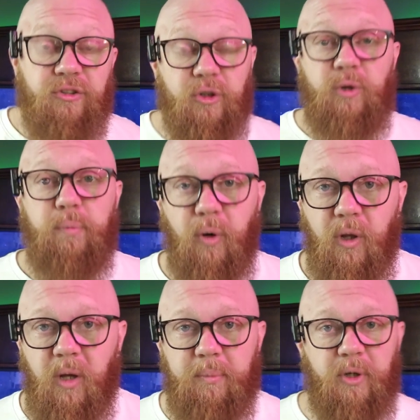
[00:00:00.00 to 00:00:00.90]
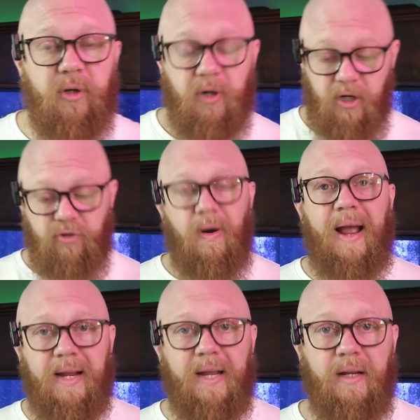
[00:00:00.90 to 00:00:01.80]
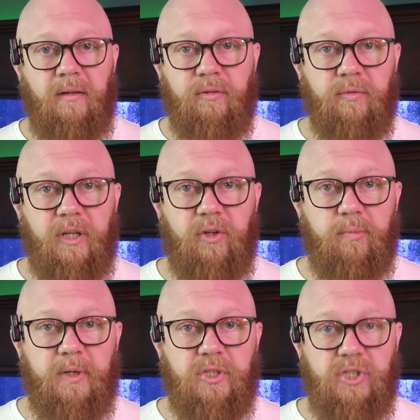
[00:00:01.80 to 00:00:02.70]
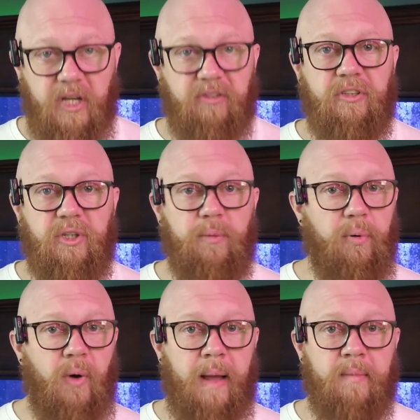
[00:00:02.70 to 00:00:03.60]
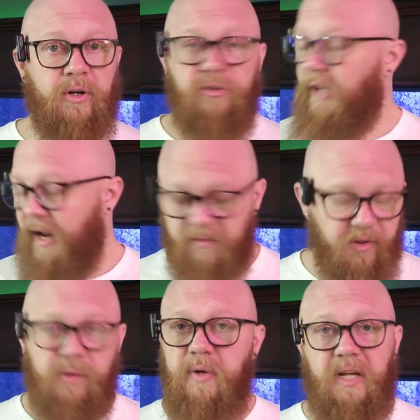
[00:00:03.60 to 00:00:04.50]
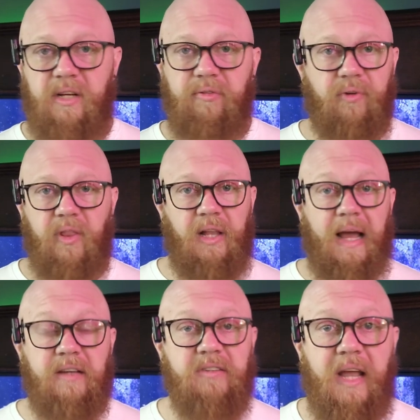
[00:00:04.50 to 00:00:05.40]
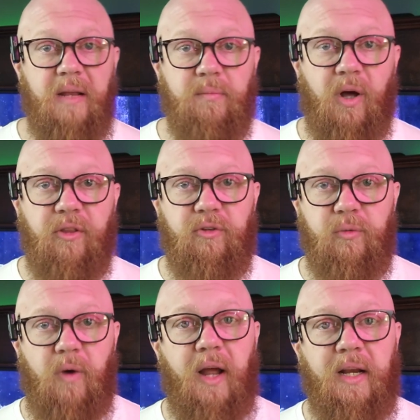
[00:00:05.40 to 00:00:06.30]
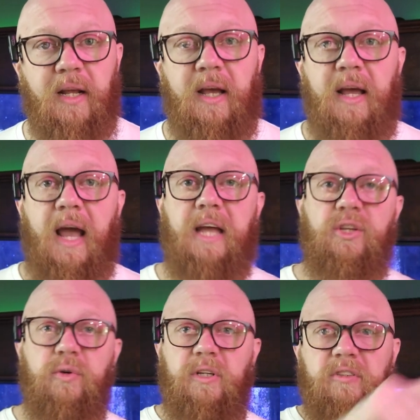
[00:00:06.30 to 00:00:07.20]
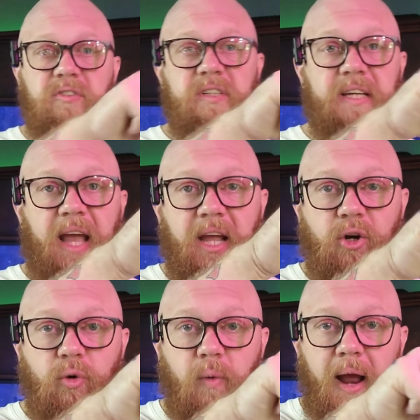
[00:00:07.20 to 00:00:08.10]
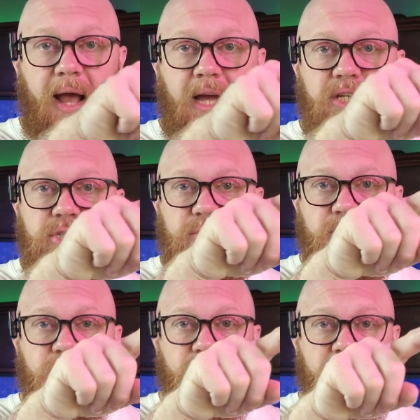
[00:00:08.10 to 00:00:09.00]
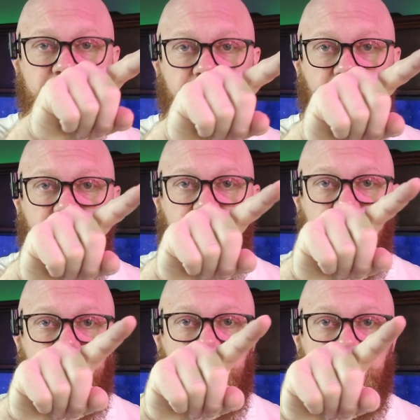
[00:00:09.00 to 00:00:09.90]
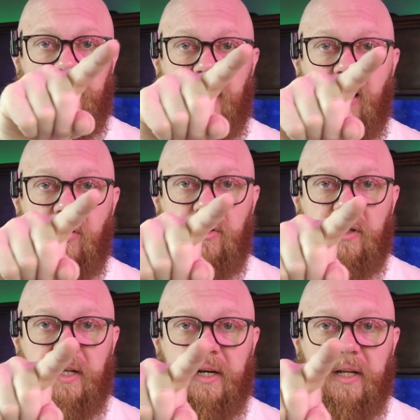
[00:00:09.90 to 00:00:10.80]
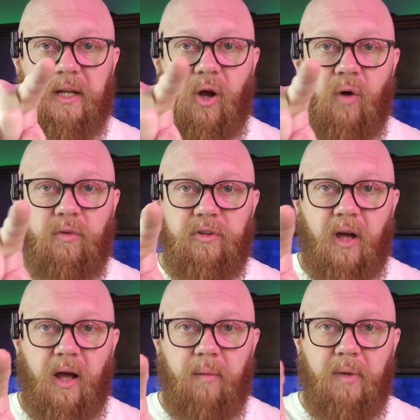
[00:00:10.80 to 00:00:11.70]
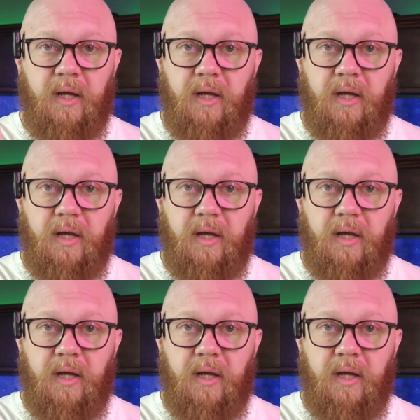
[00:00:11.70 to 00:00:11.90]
So you pull up your tracking that you've been testing your parameters every week for the last 8 months, right? And you can see a gradual decline in alkalinity over time.